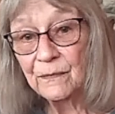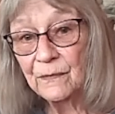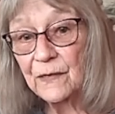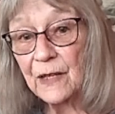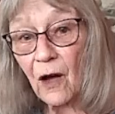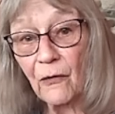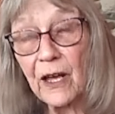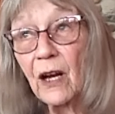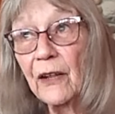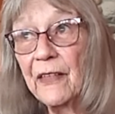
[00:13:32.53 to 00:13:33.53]
No, the
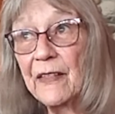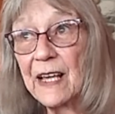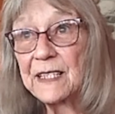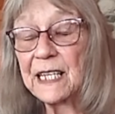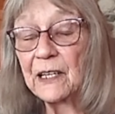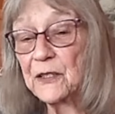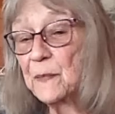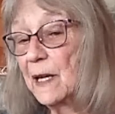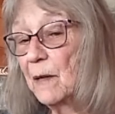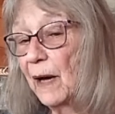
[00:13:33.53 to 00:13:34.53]
only thing that scares
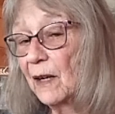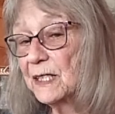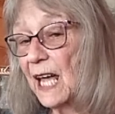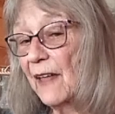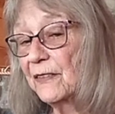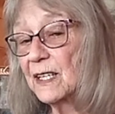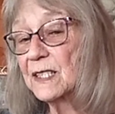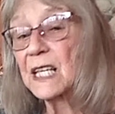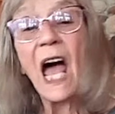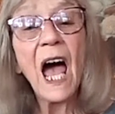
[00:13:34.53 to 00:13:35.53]
me about death
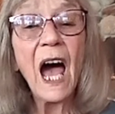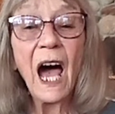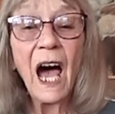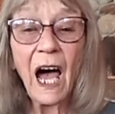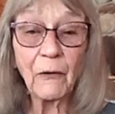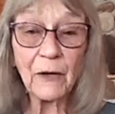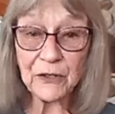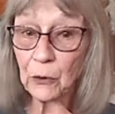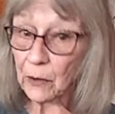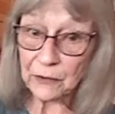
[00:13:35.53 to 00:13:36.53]
is how it's
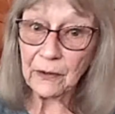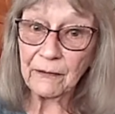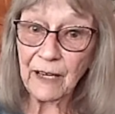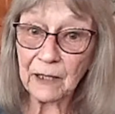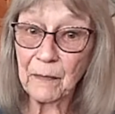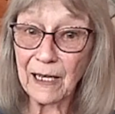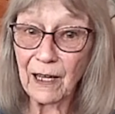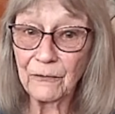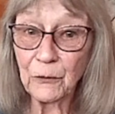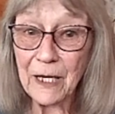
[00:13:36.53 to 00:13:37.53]
going to affect my
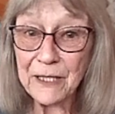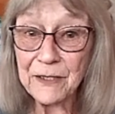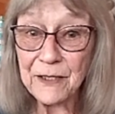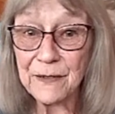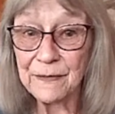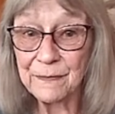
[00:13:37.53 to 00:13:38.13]
loved ones.